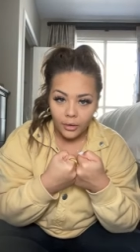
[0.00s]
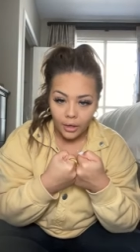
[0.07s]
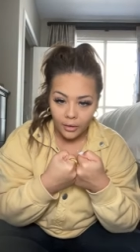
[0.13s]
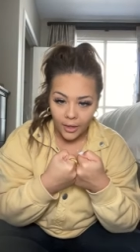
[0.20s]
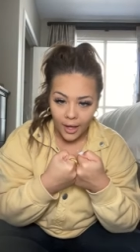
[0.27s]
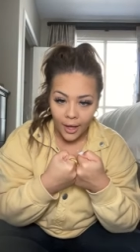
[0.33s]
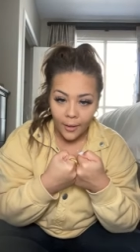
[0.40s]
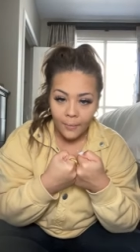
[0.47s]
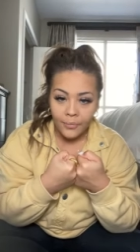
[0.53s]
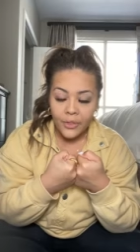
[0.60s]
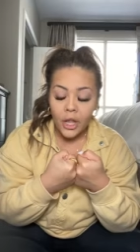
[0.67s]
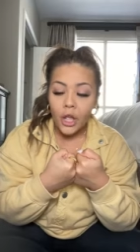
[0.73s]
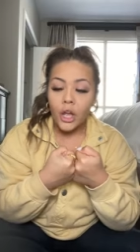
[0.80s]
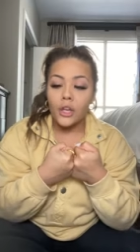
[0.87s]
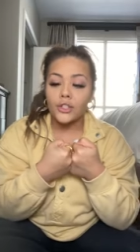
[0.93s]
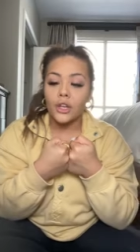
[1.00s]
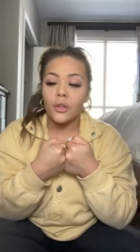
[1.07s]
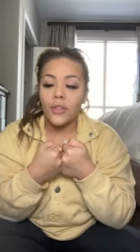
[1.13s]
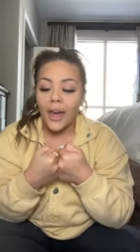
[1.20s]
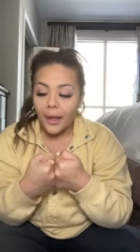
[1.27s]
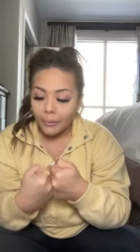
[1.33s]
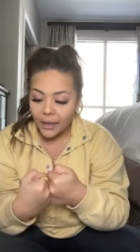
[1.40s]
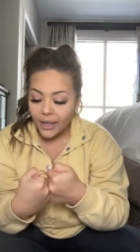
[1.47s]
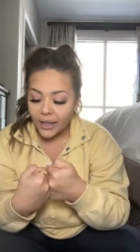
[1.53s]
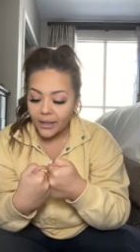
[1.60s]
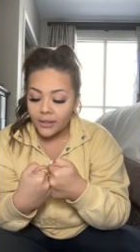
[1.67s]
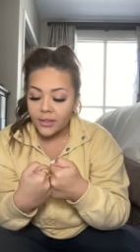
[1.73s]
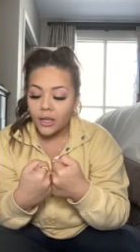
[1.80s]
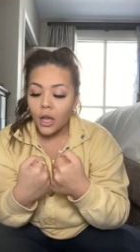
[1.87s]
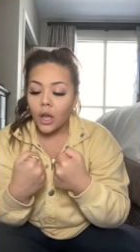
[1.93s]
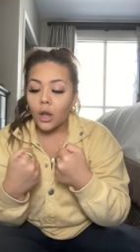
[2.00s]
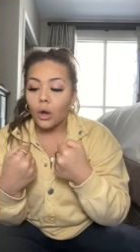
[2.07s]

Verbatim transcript: Okay? So that means